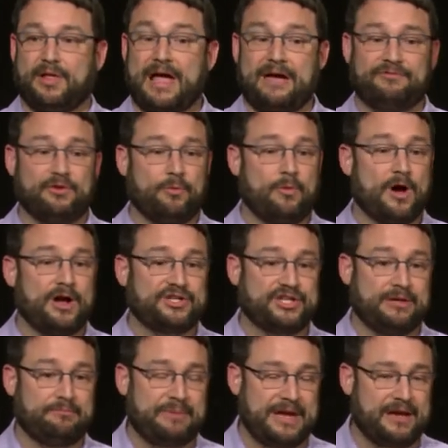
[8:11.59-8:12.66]
After
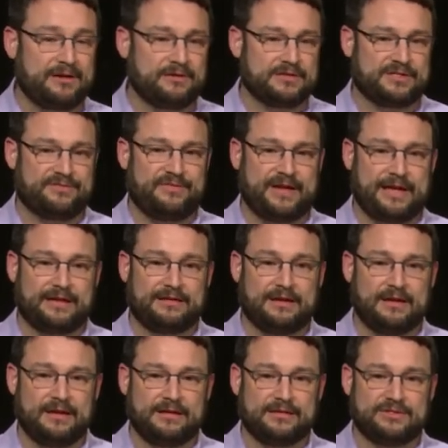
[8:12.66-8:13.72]
washing Peter's feet,
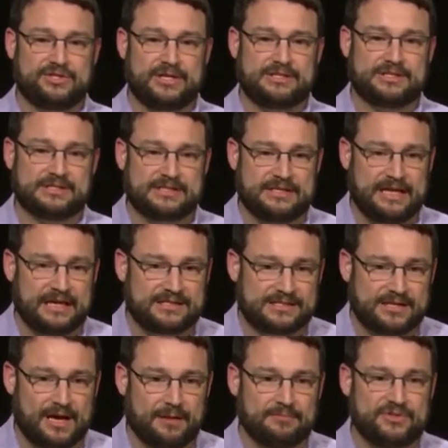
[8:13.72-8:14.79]
Jesus gets
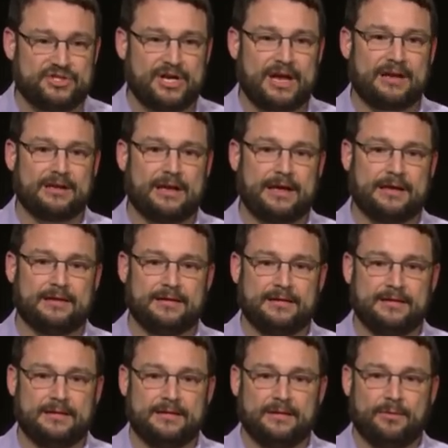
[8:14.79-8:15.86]
up gently,
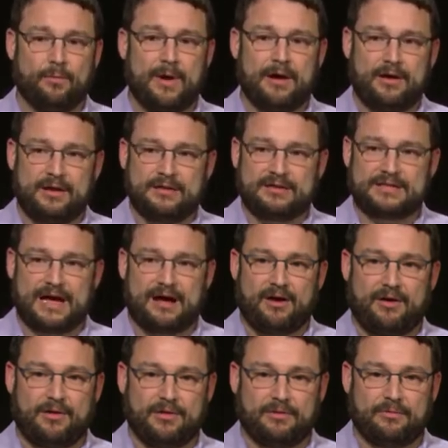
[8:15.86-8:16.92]
wearing the
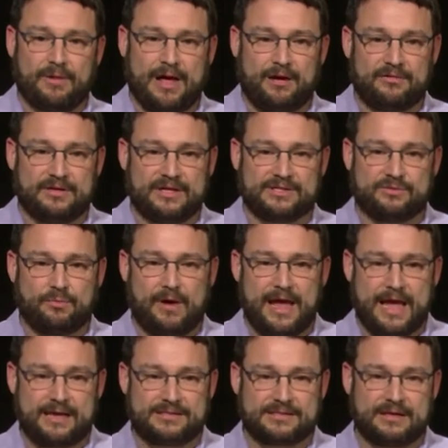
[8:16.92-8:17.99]
towel around his
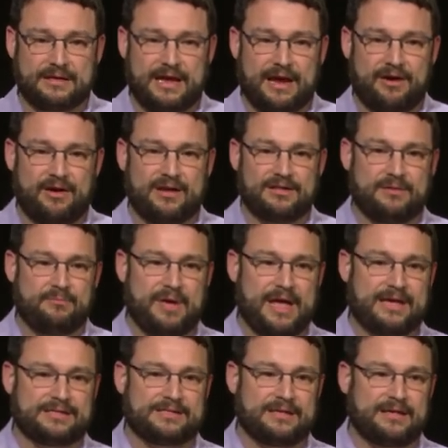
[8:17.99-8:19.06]
waist and carrying the
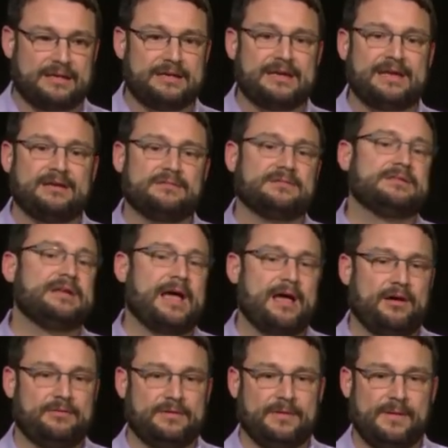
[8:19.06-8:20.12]
basin, and kneels
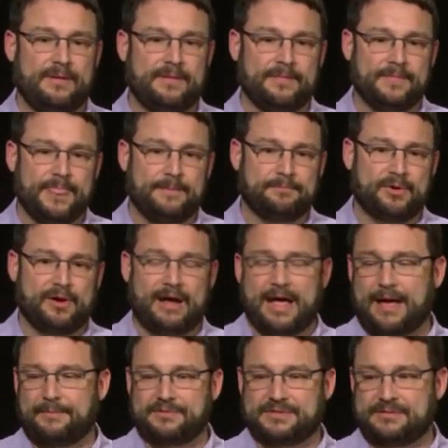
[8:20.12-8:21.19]
down,
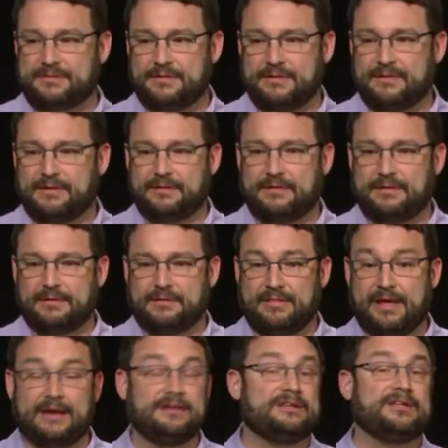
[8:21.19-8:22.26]
perhaps
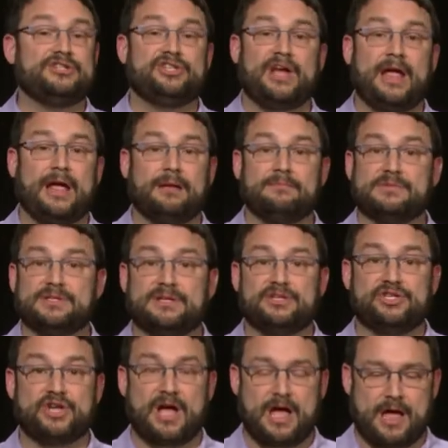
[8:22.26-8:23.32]
then to James
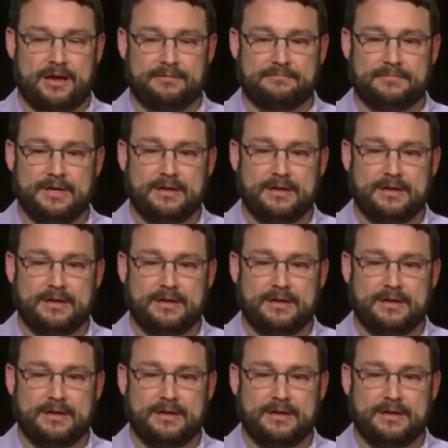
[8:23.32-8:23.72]
and John.